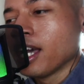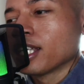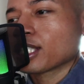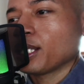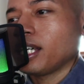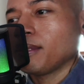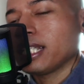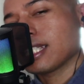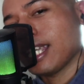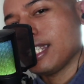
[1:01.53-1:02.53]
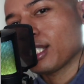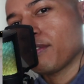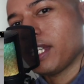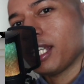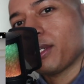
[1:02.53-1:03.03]
So let's get into the
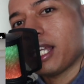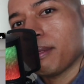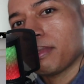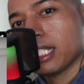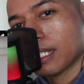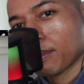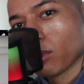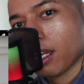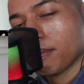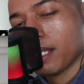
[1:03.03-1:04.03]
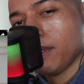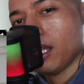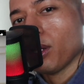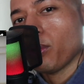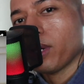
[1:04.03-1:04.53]
video and please subscribe. Let me
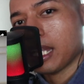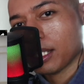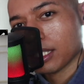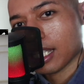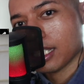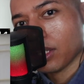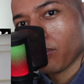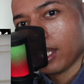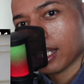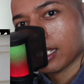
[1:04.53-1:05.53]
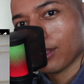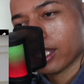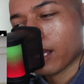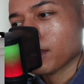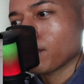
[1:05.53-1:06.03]
know what else I should react to in
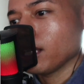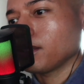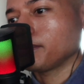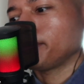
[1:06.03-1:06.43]
the comments below.